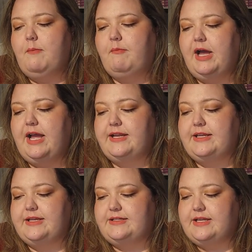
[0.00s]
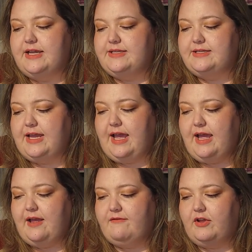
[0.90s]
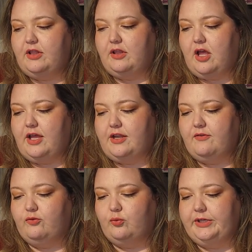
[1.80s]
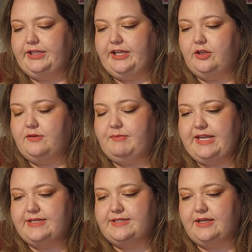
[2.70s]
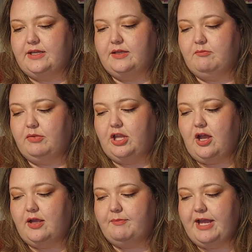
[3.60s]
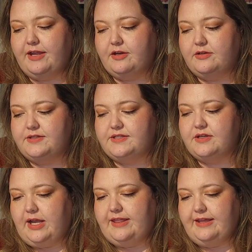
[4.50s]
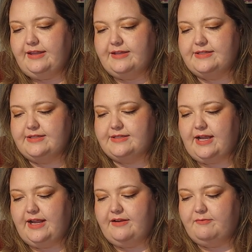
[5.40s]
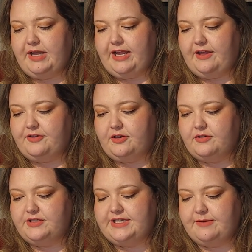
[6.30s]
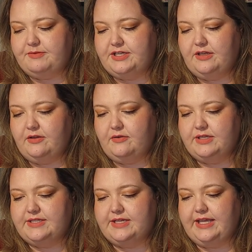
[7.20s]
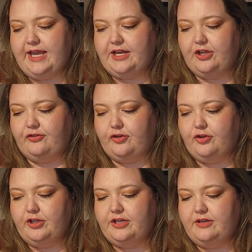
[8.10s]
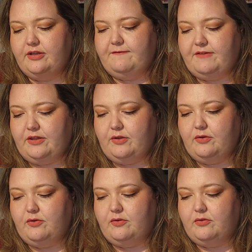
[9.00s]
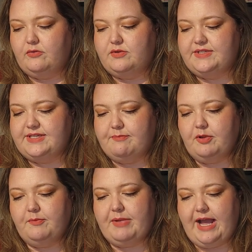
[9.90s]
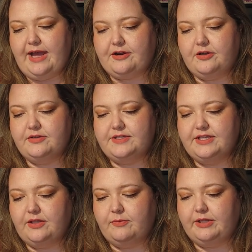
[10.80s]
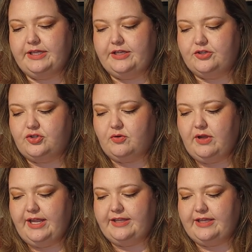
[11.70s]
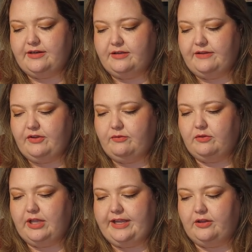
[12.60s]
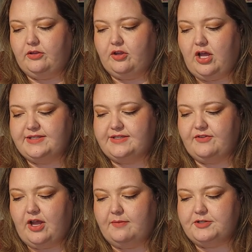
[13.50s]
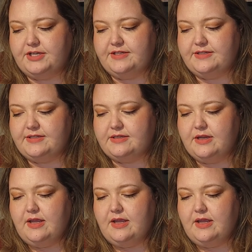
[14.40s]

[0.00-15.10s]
but it does have a lot of really good basic block patterns. I think this is kind of my other tip to you is to get a good few simple patterns that you really enjoy and that'll give you like lots of options